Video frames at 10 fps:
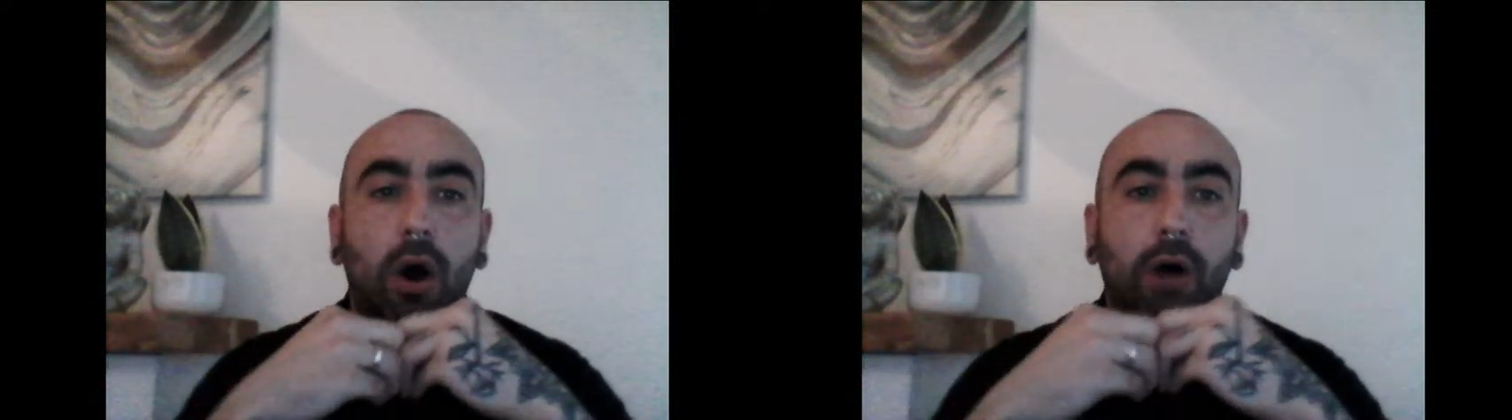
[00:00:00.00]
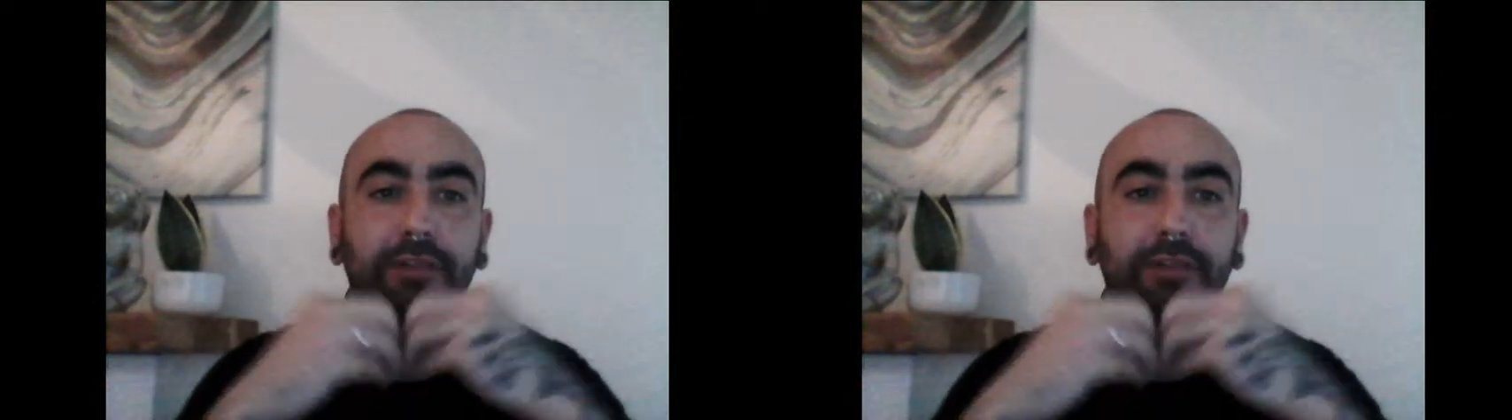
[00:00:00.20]

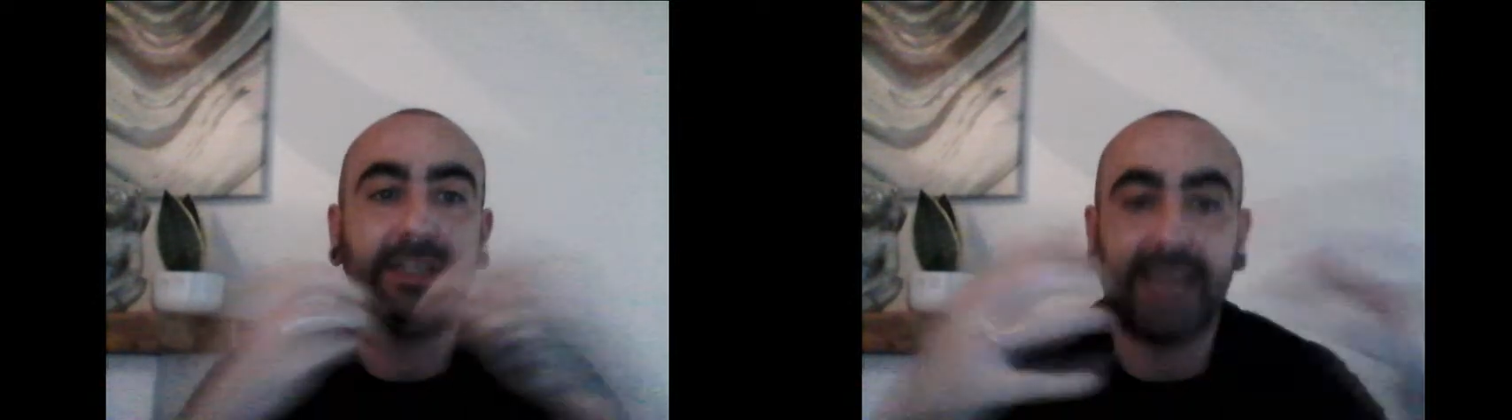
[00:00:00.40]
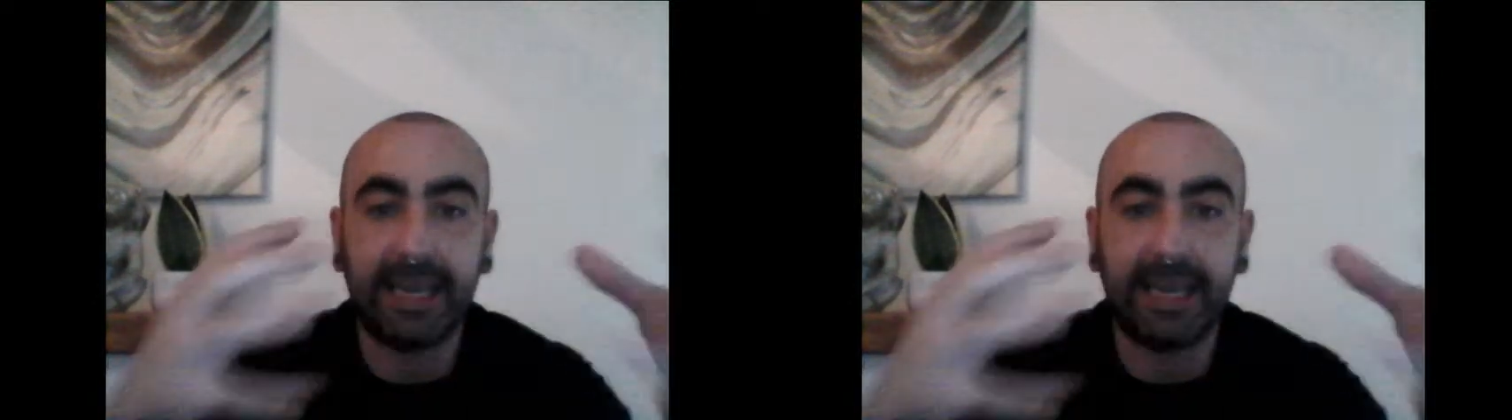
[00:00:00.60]
of the
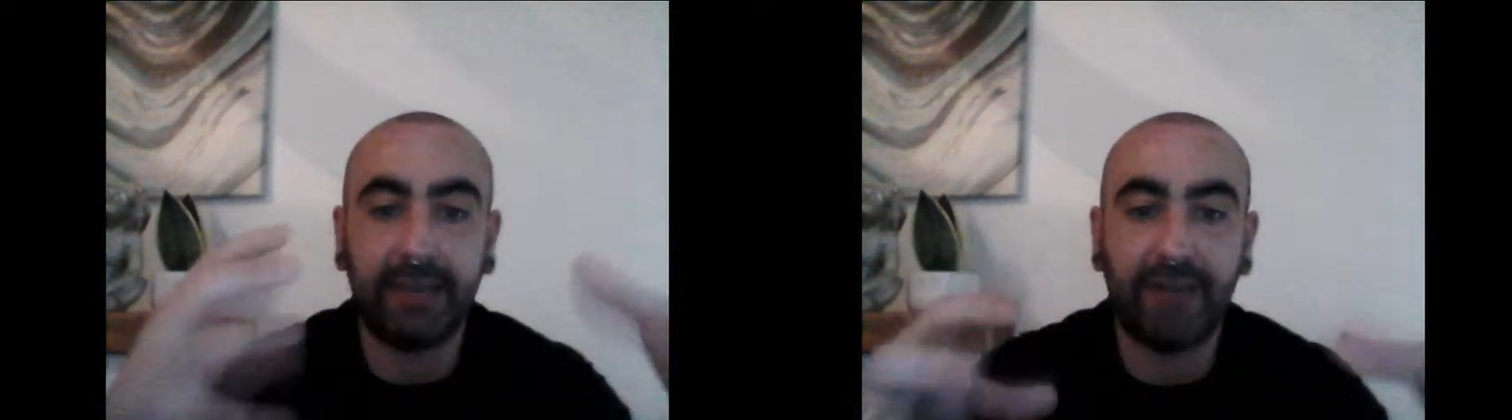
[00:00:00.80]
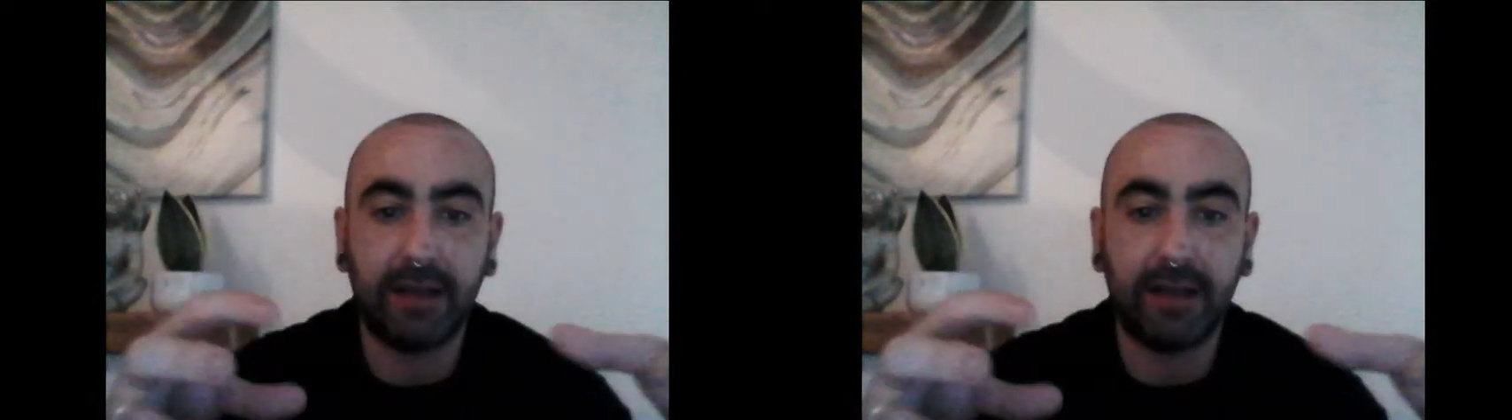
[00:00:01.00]

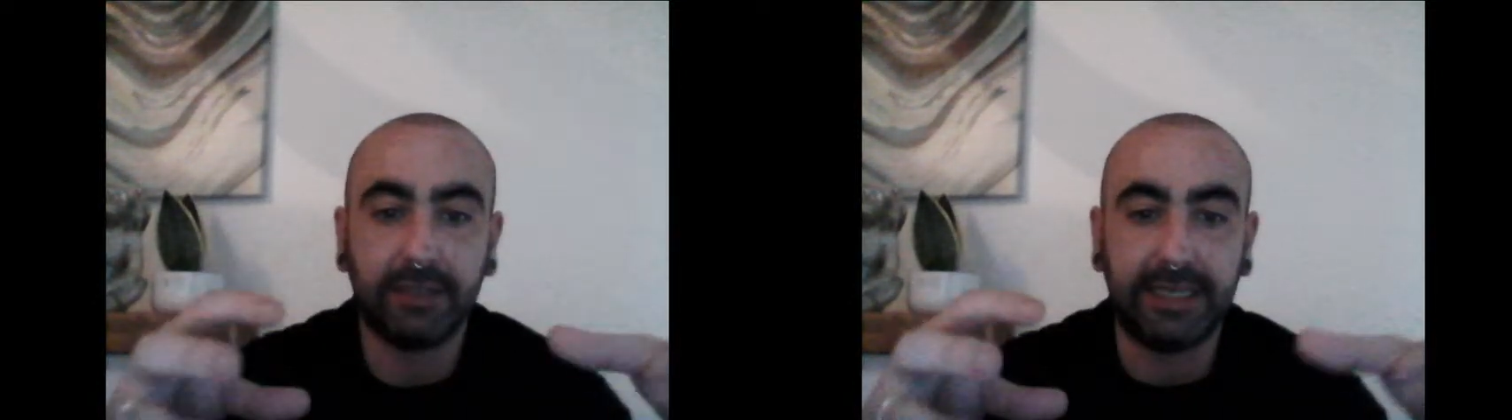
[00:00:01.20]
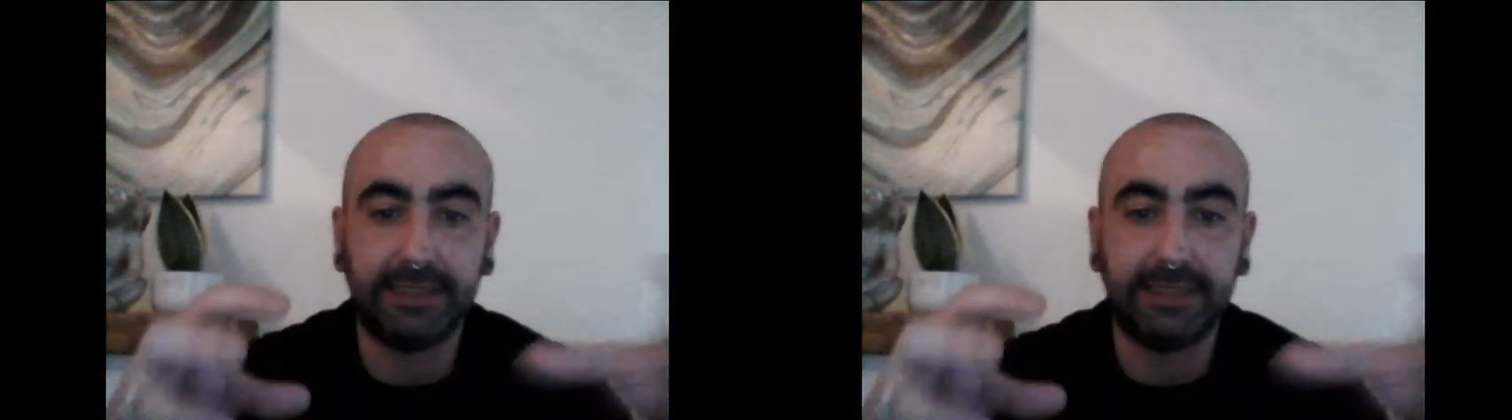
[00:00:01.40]
psychic
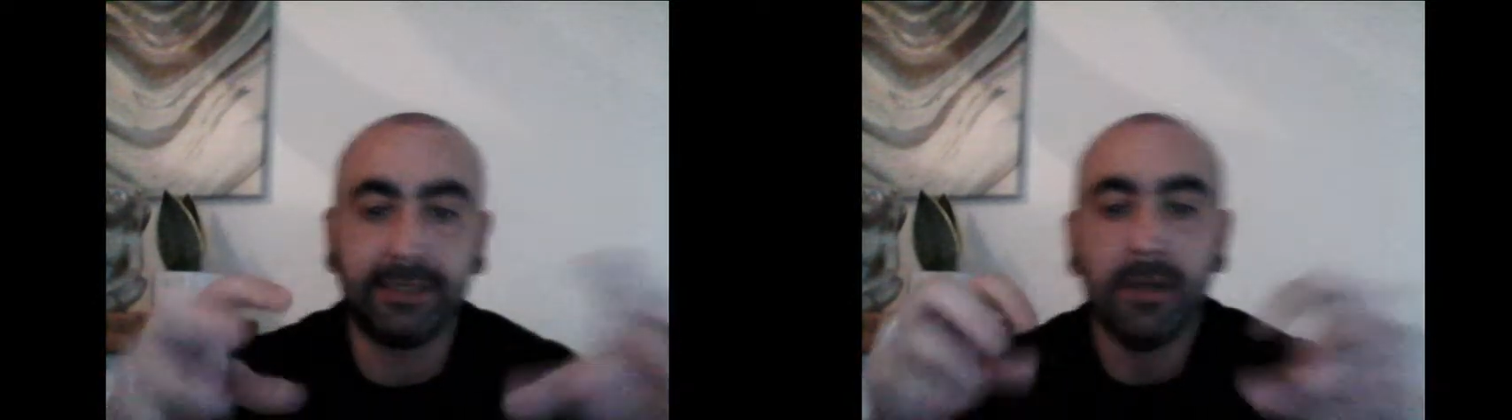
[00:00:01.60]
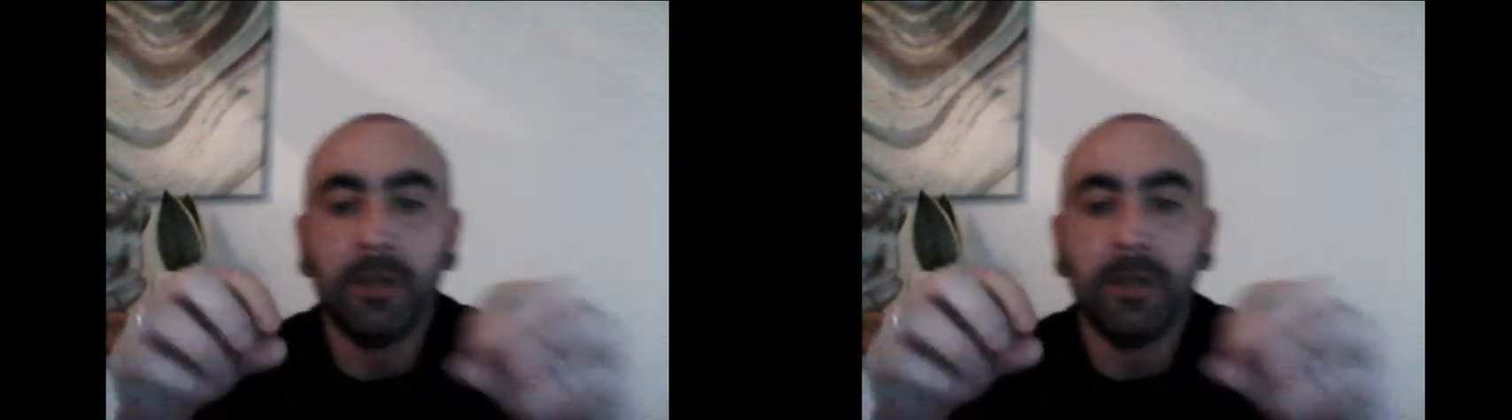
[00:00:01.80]

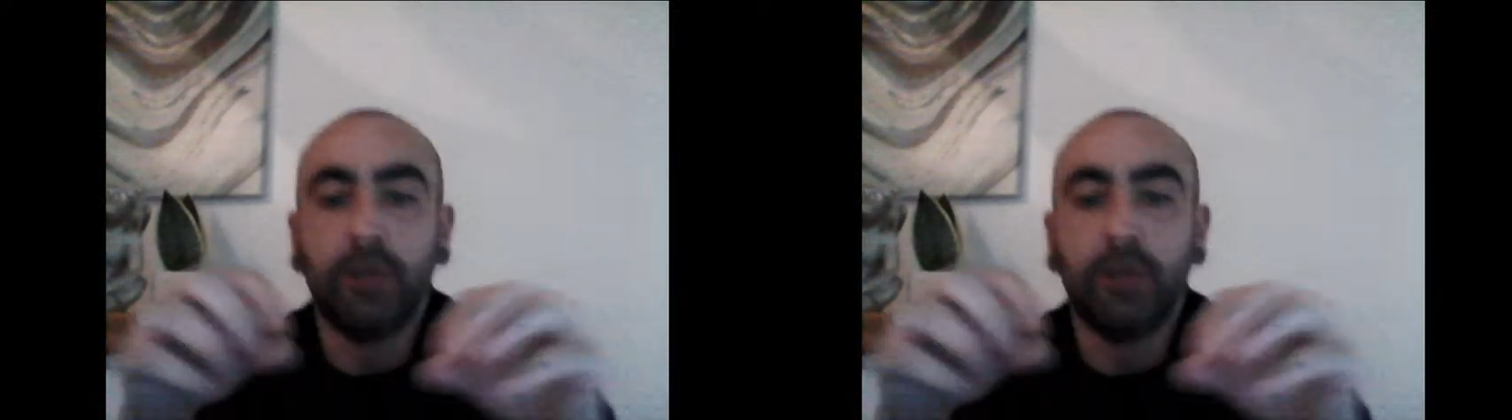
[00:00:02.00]
faculties.